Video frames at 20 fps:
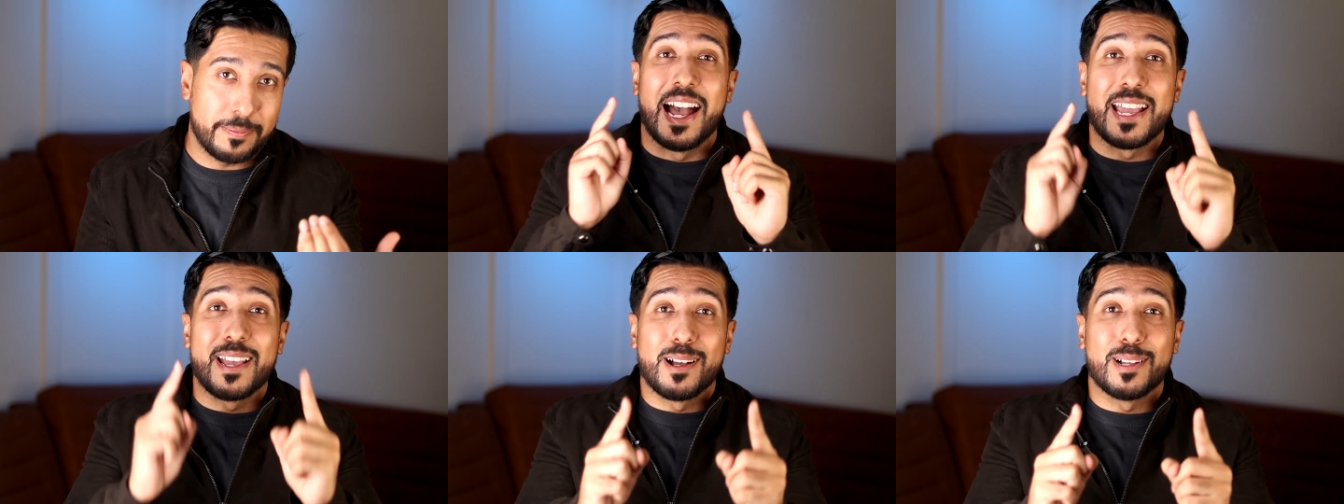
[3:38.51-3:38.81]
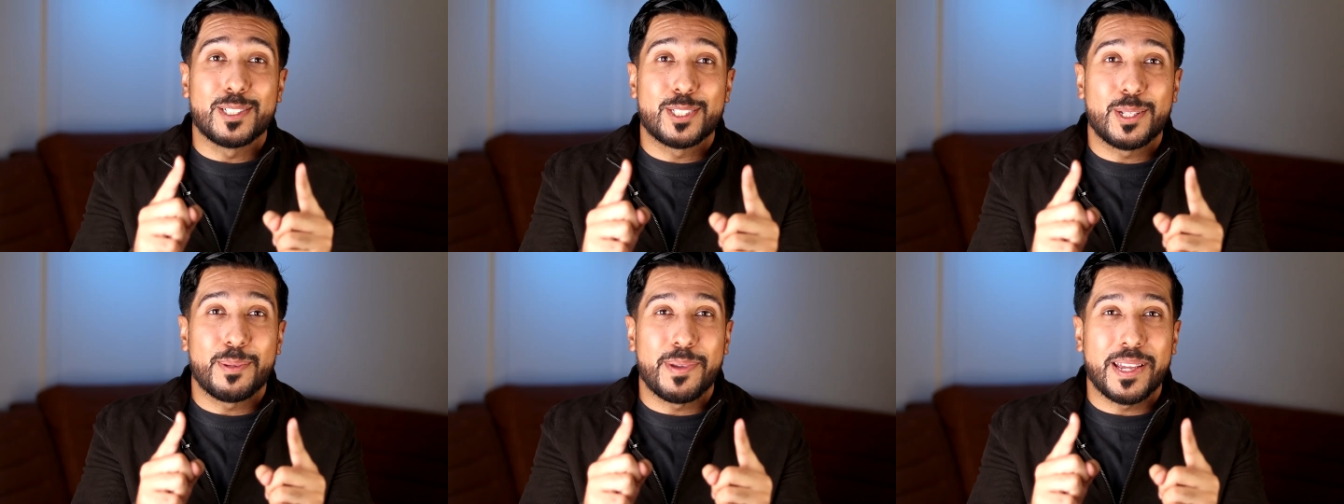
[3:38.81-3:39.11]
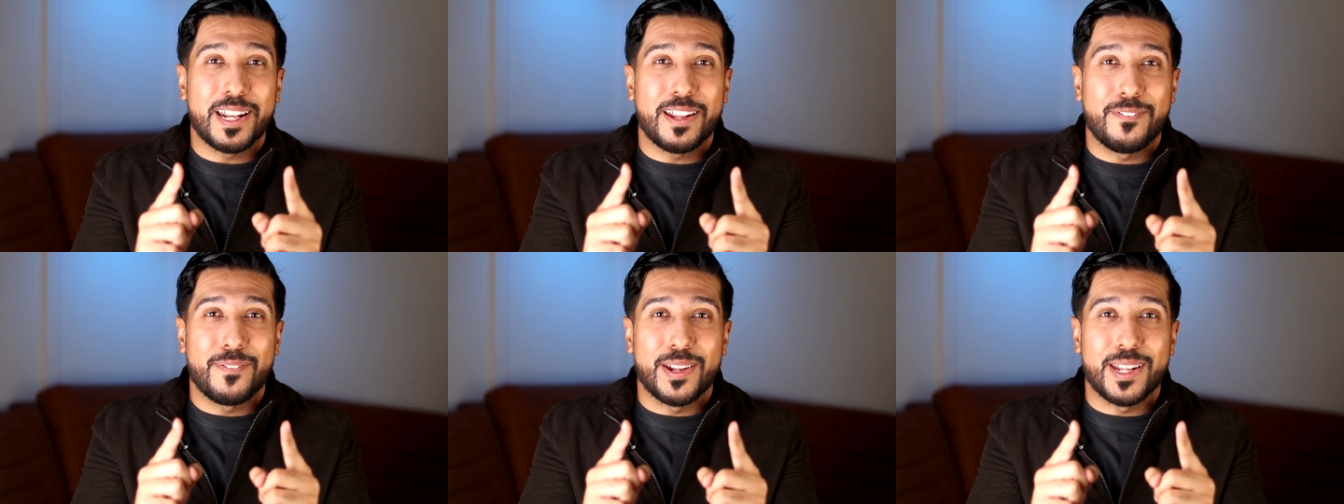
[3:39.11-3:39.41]
I also
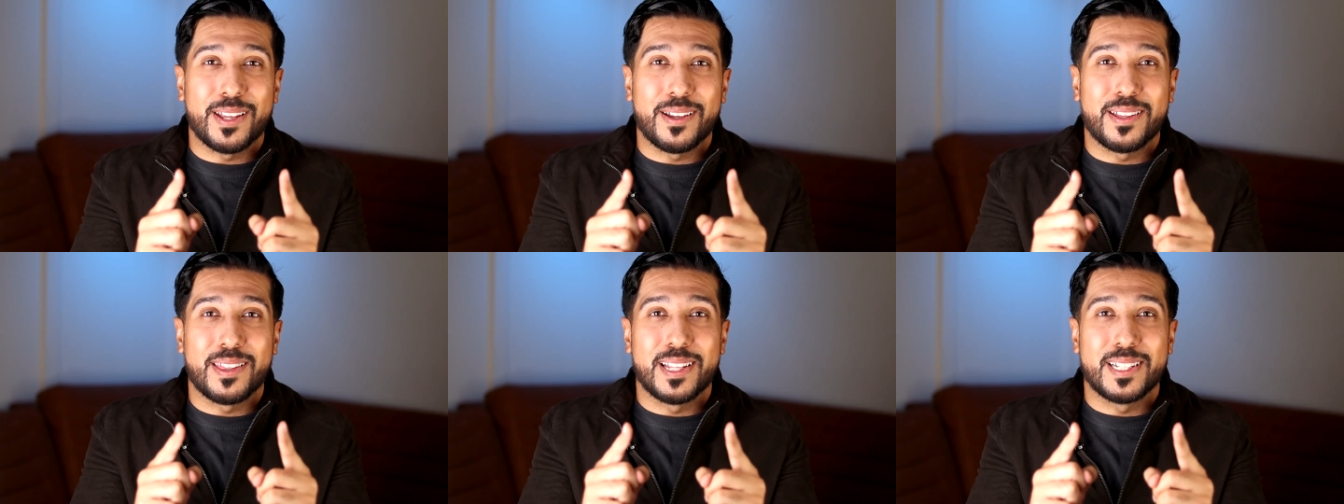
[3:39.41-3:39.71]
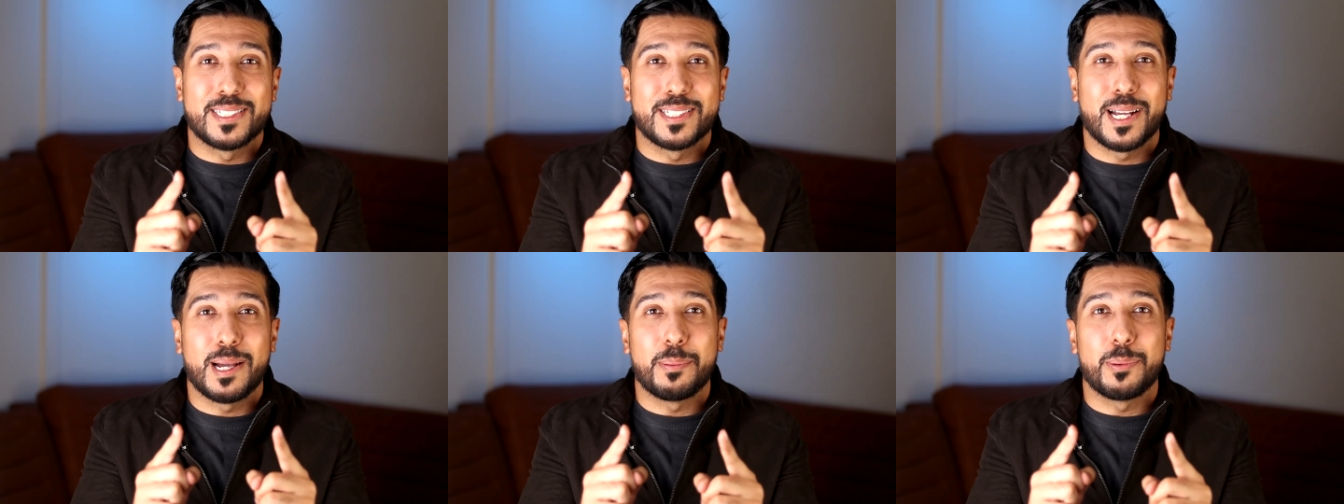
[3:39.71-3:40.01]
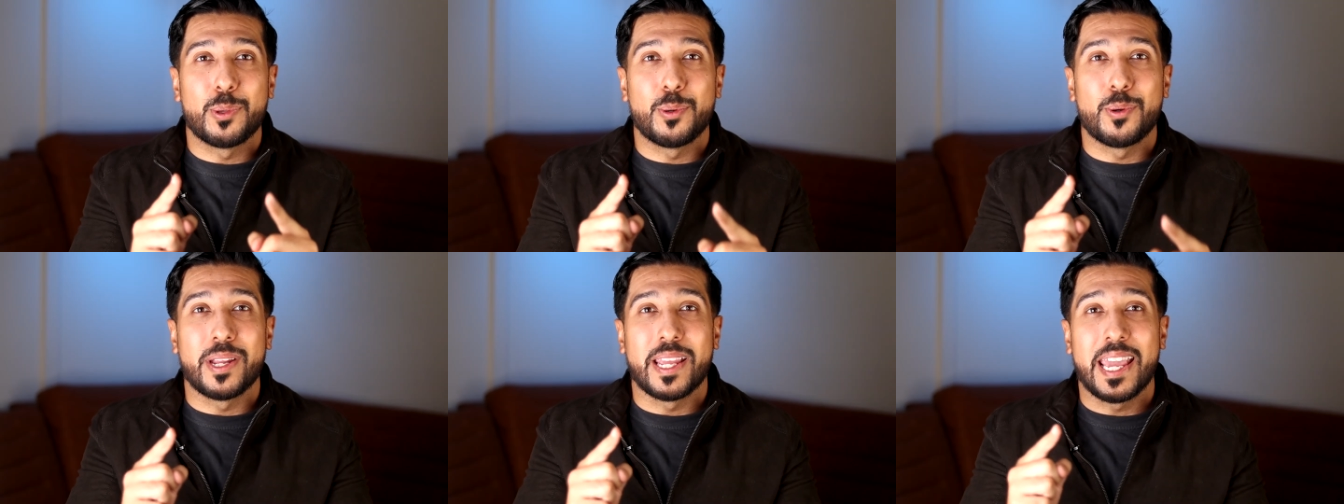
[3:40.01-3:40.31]
made a video on the
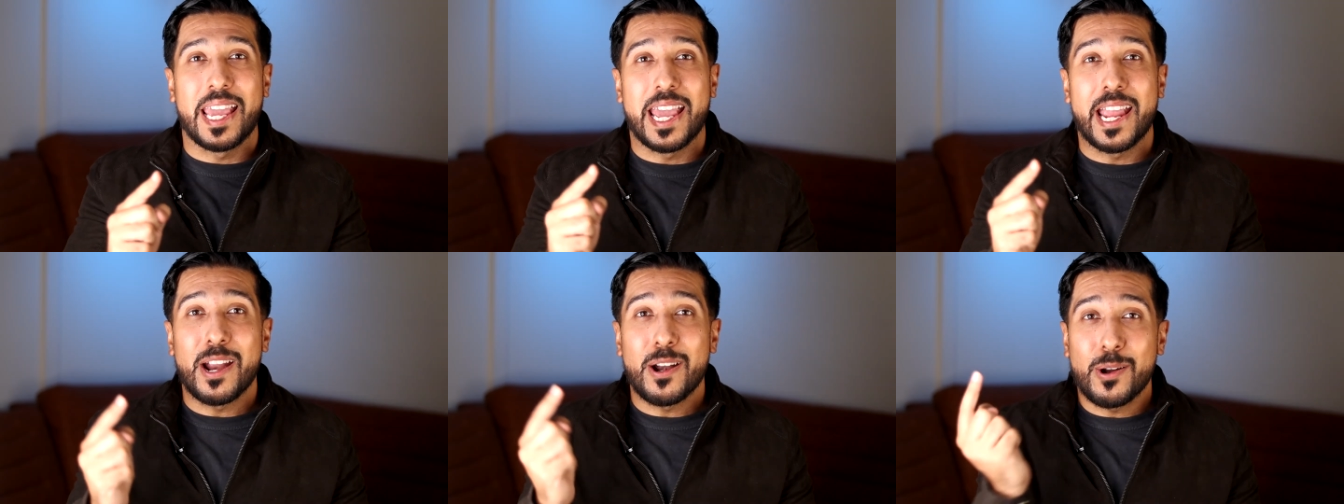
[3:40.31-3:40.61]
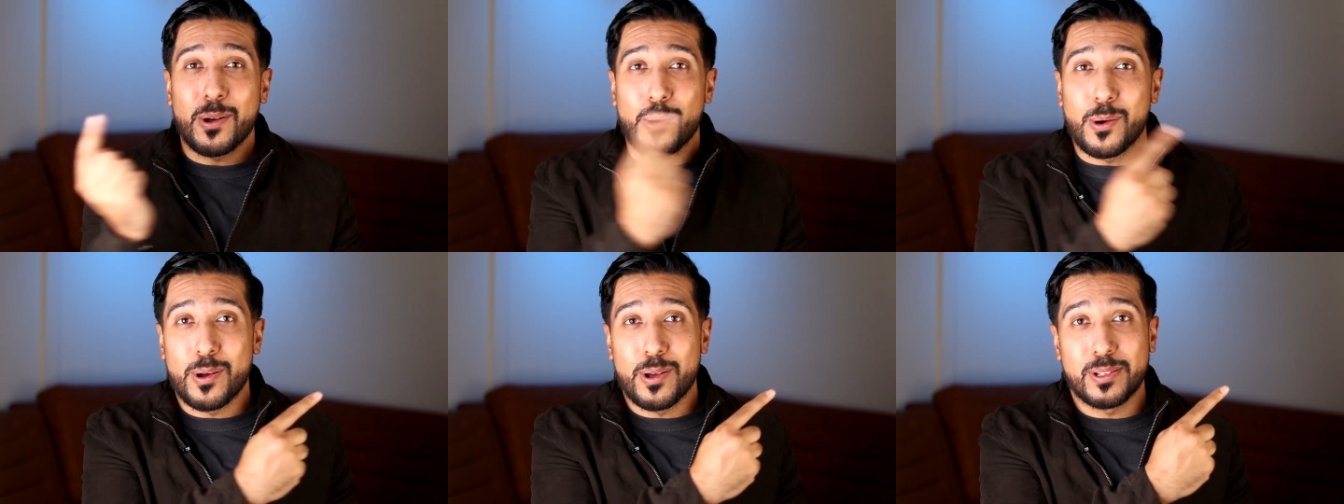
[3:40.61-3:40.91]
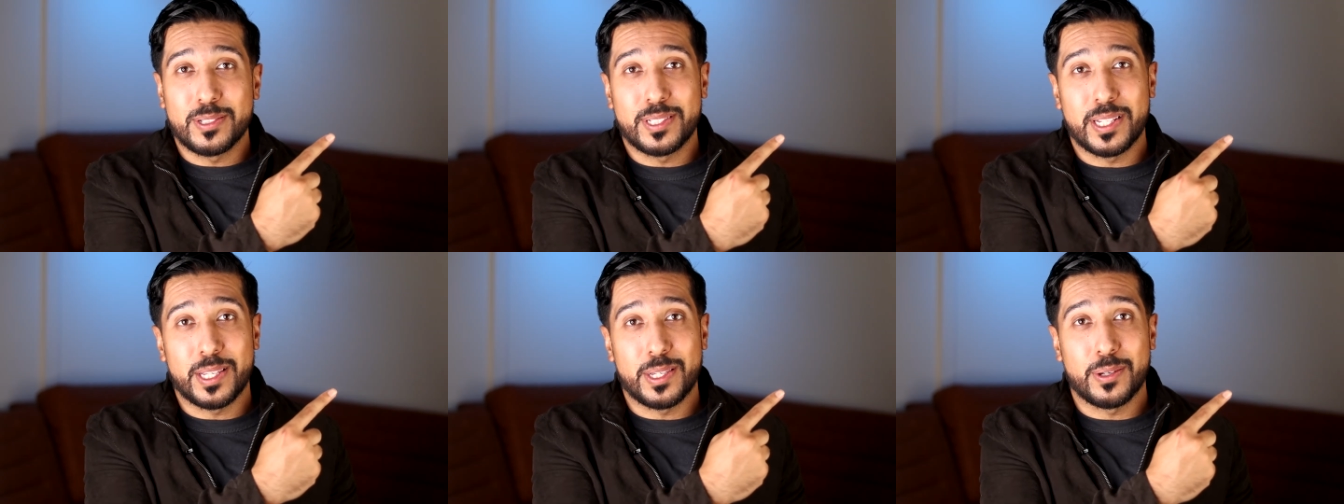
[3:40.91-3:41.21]
top 3 hair oils that